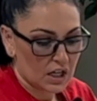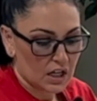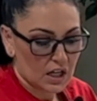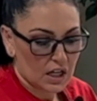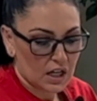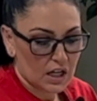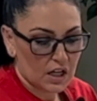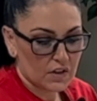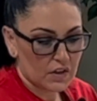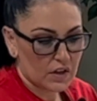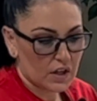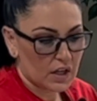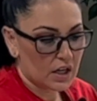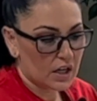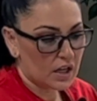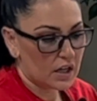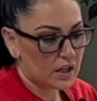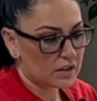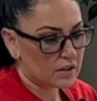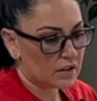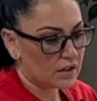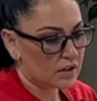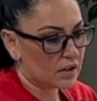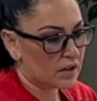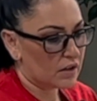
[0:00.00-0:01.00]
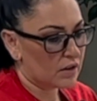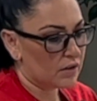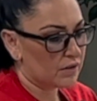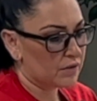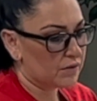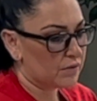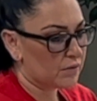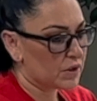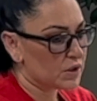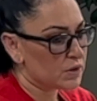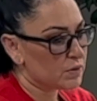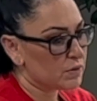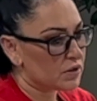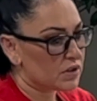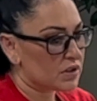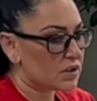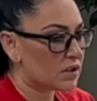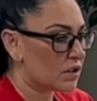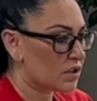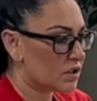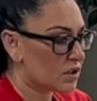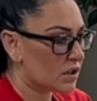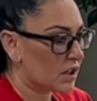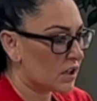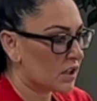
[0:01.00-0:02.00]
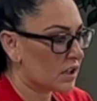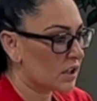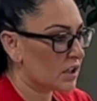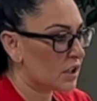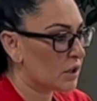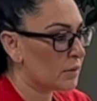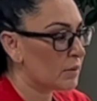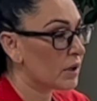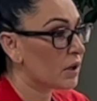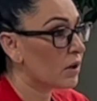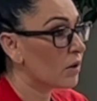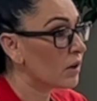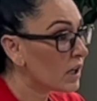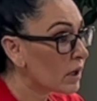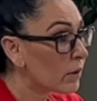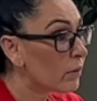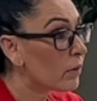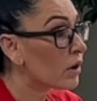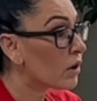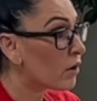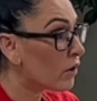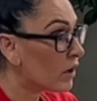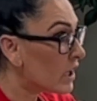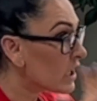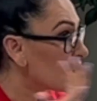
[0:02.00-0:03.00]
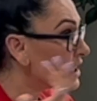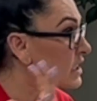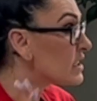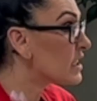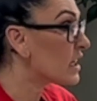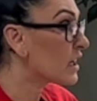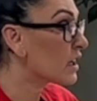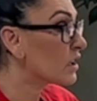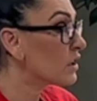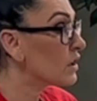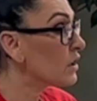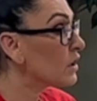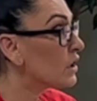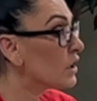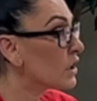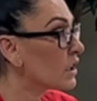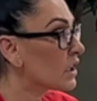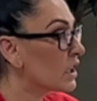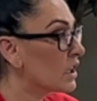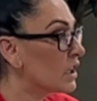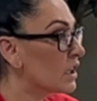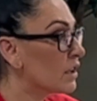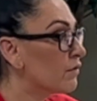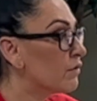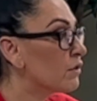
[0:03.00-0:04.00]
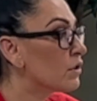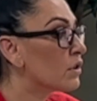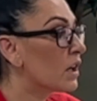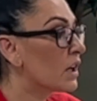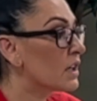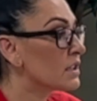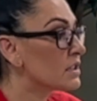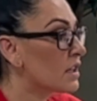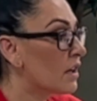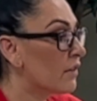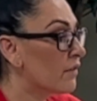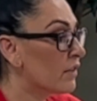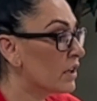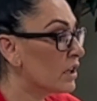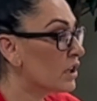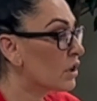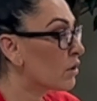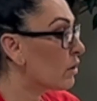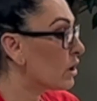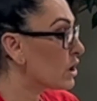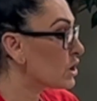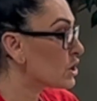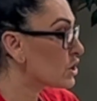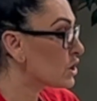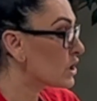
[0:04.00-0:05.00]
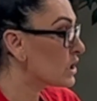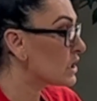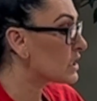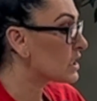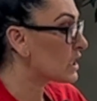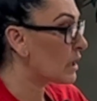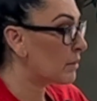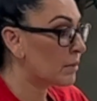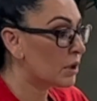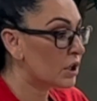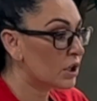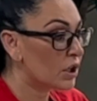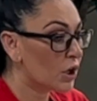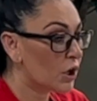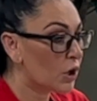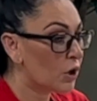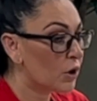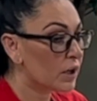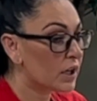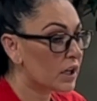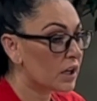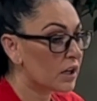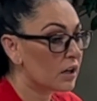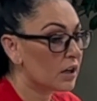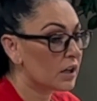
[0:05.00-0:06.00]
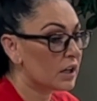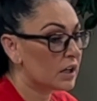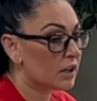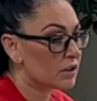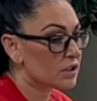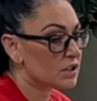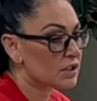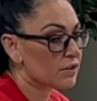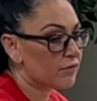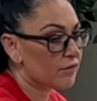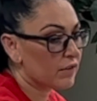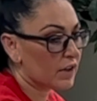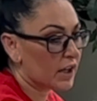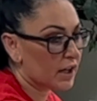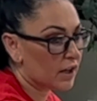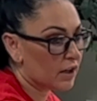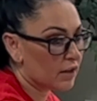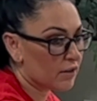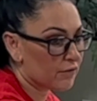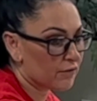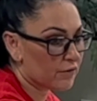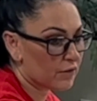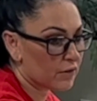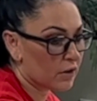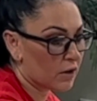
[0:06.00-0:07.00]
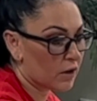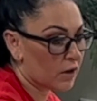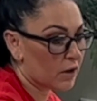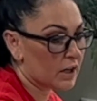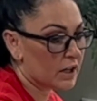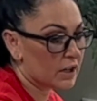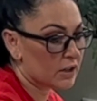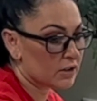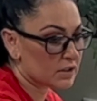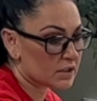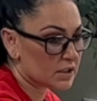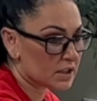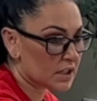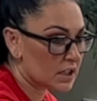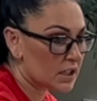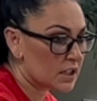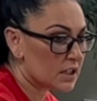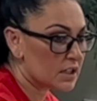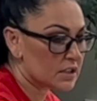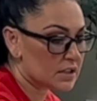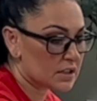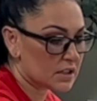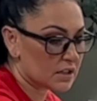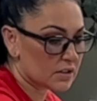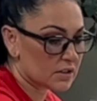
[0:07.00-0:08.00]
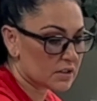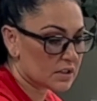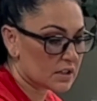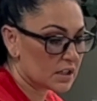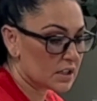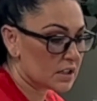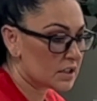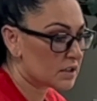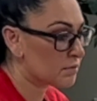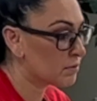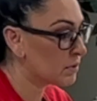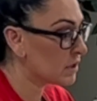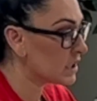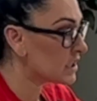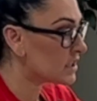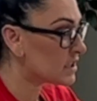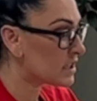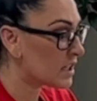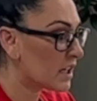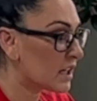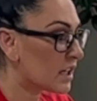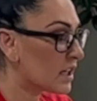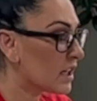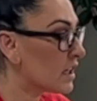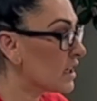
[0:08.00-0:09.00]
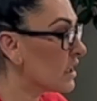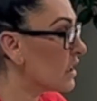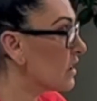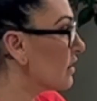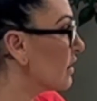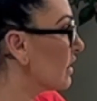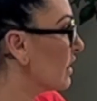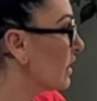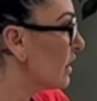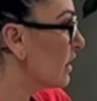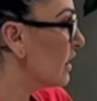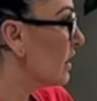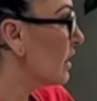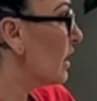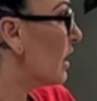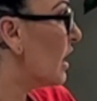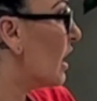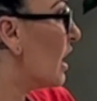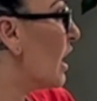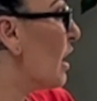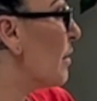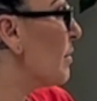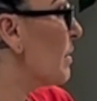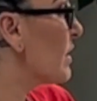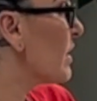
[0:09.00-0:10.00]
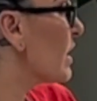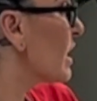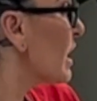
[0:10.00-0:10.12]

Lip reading: And then, once we start talking, then I'll be like, okay, well, go ahead and take a look. And if you guys have any questions, let me know. Here's a flyer, or here's this. Please take it. And then